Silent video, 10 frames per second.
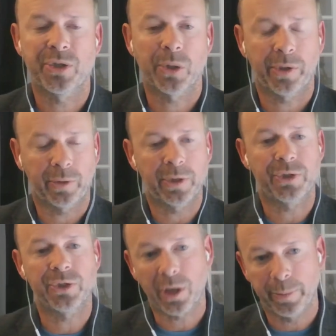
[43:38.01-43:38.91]
So I think this
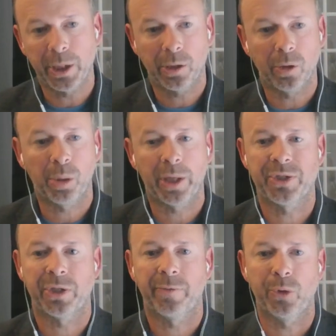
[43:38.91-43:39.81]
is going to be a good
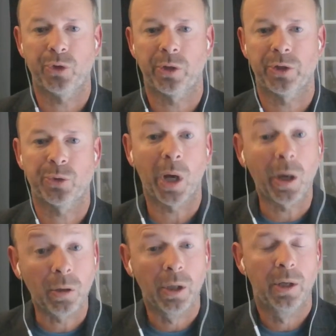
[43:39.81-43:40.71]
place in the future as well